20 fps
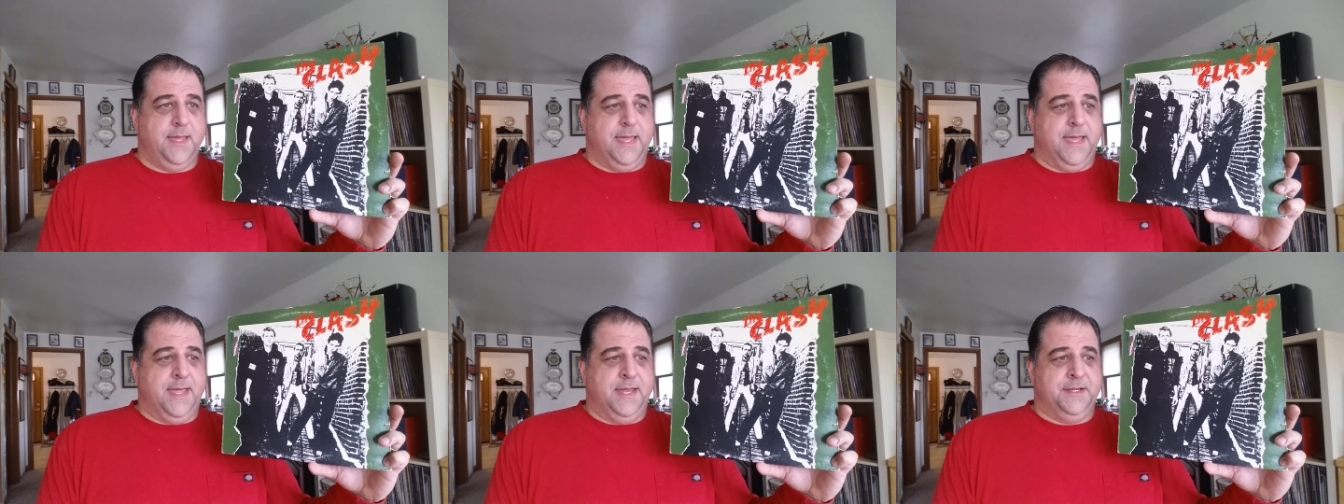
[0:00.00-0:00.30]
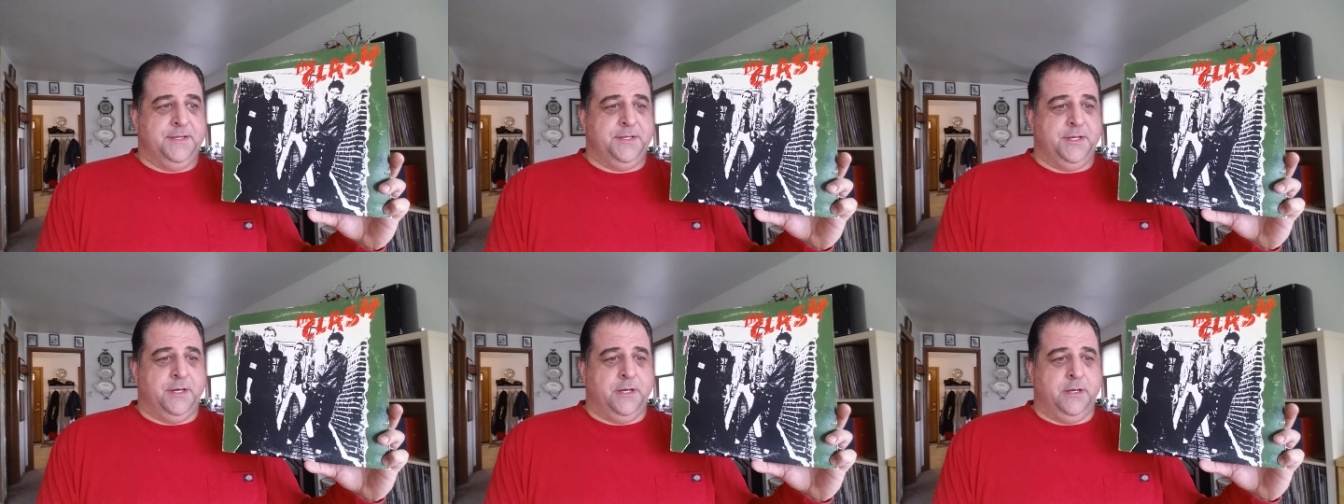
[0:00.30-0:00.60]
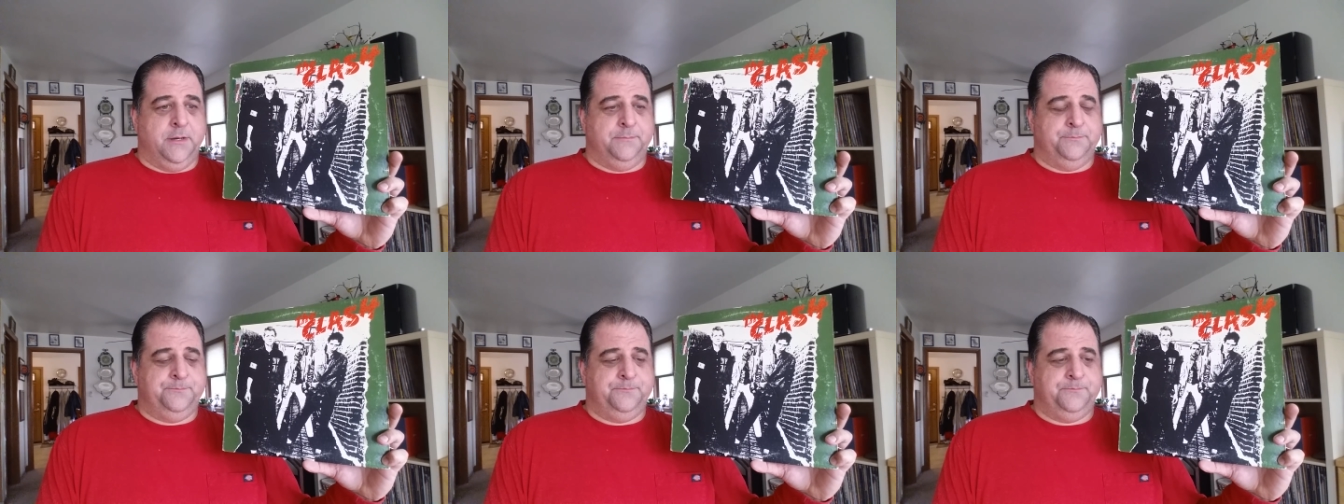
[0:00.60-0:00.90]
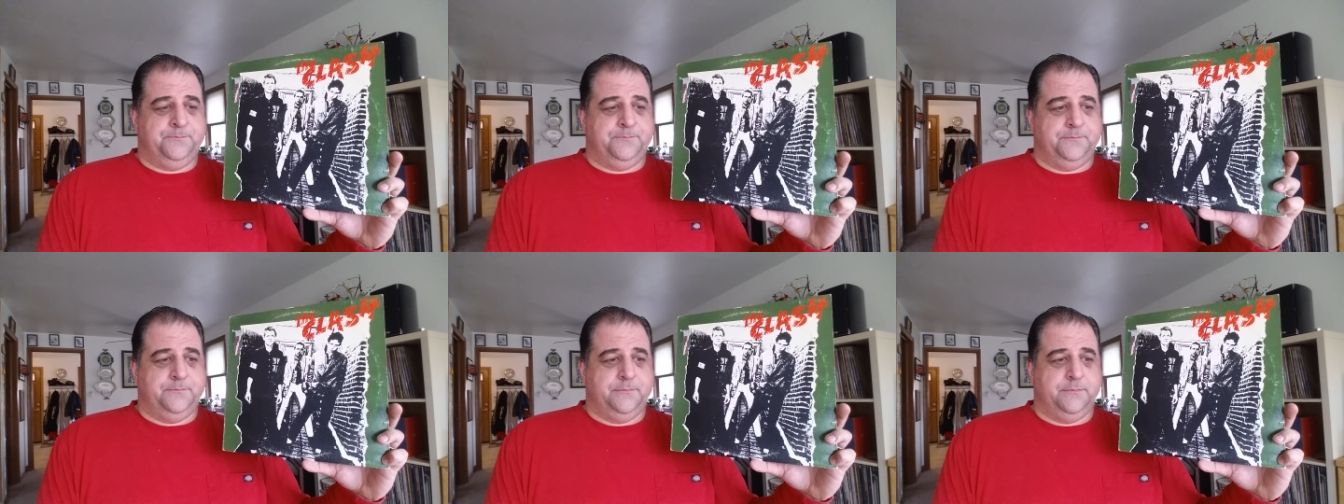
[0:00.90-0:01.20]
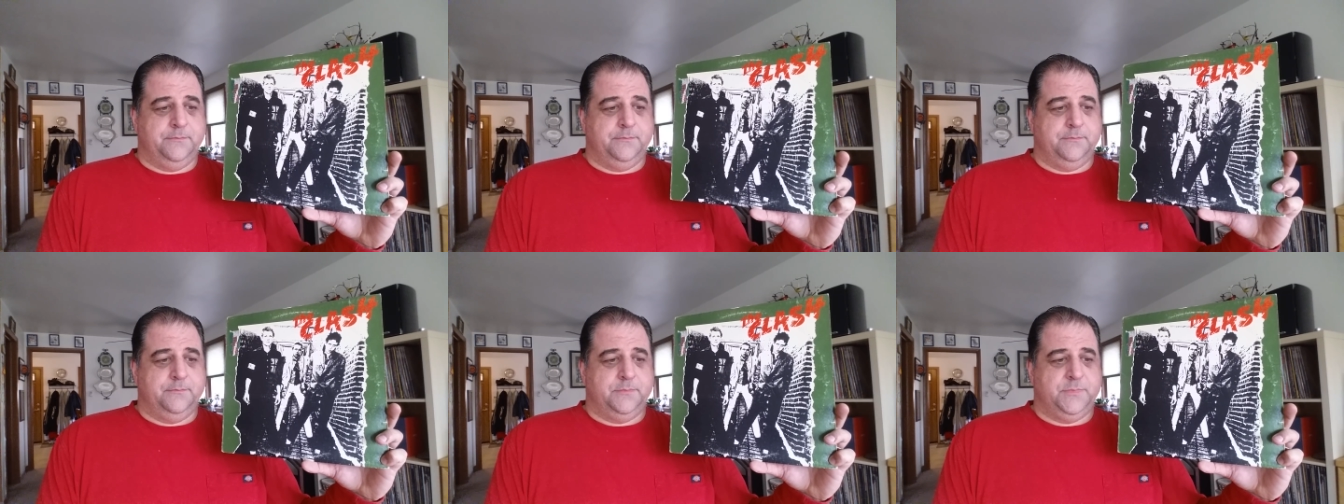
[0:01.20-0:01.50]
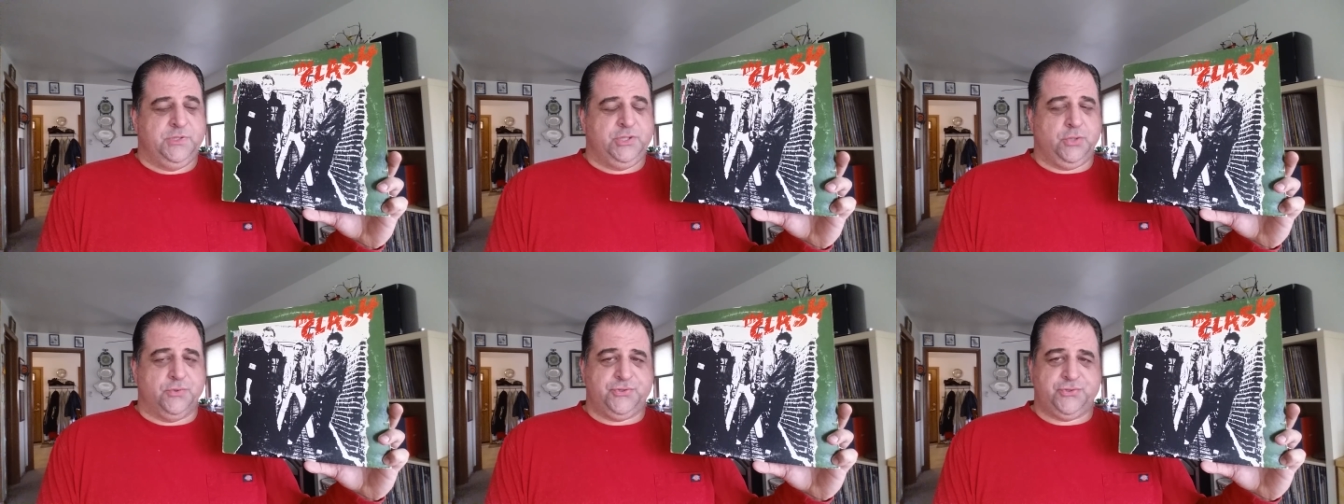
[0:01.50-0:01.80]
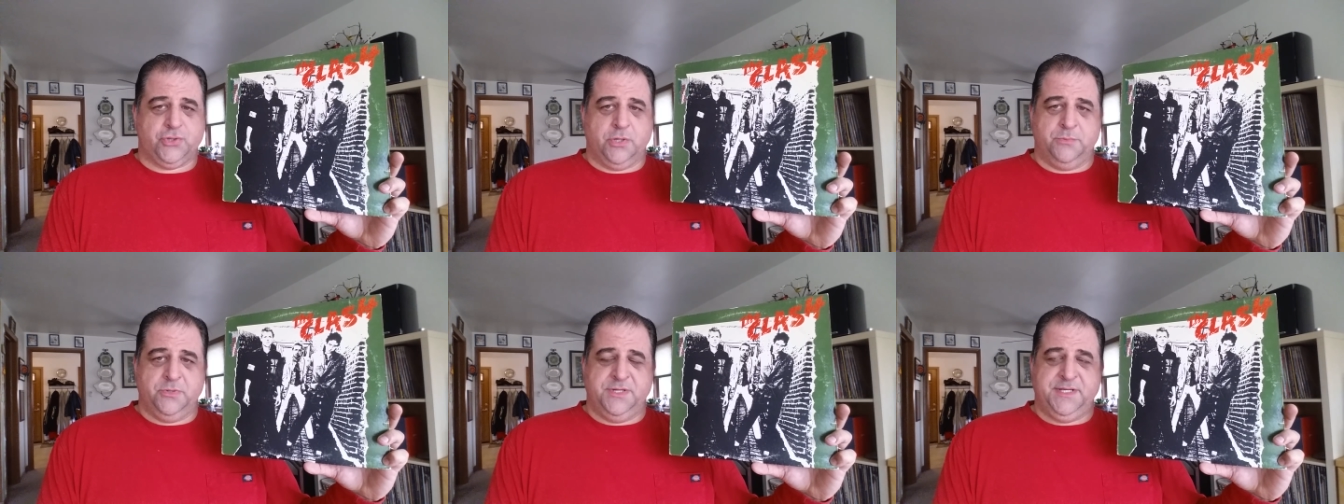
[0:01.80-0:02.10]
And um, Joe
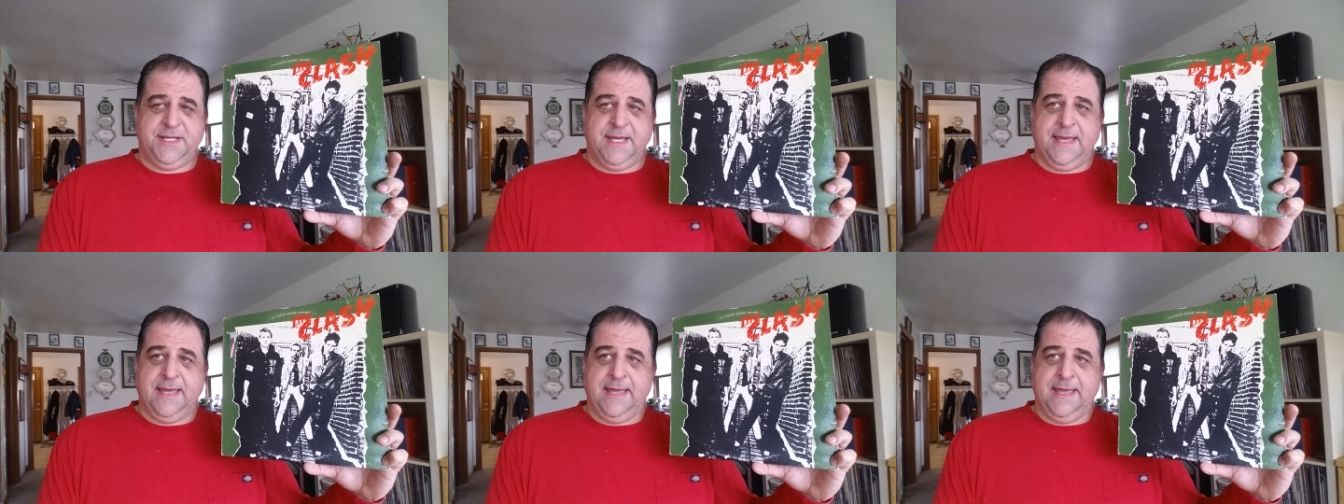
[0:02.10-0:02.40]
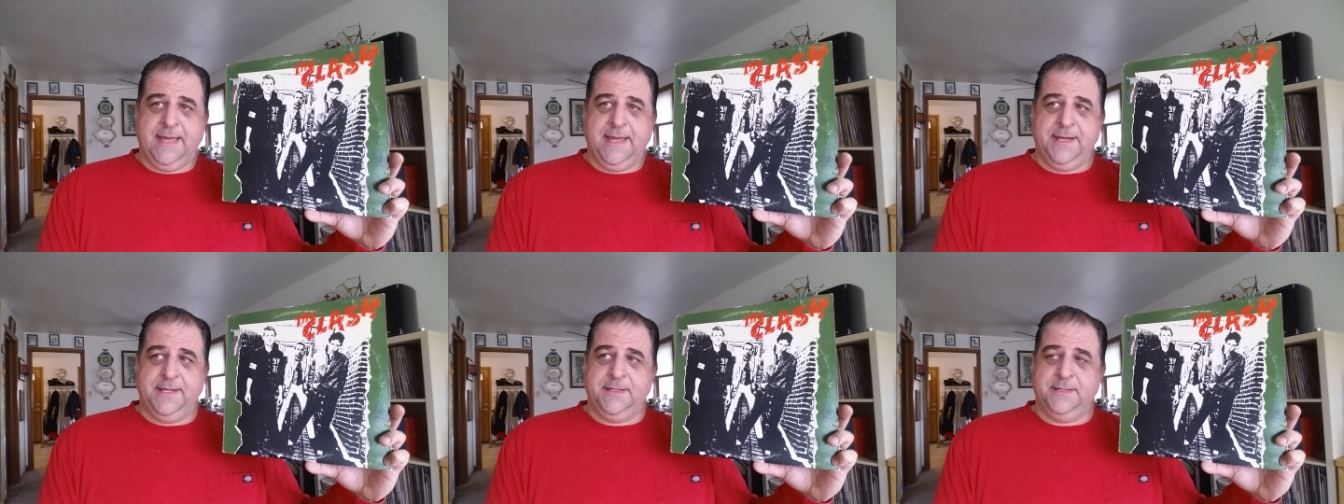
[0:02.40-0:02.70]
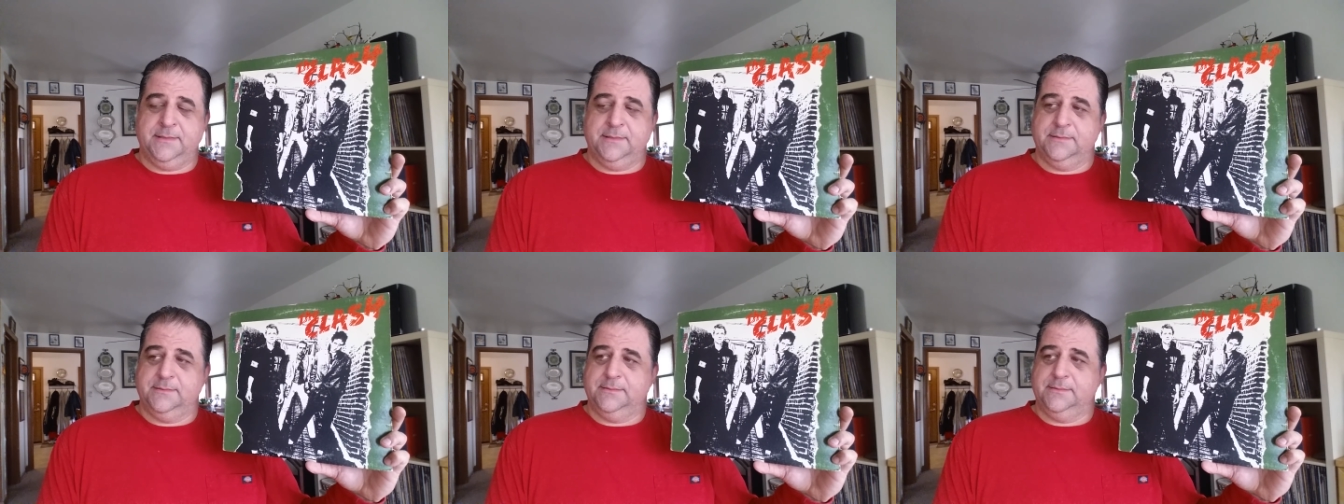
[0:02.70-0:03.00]
Strummer died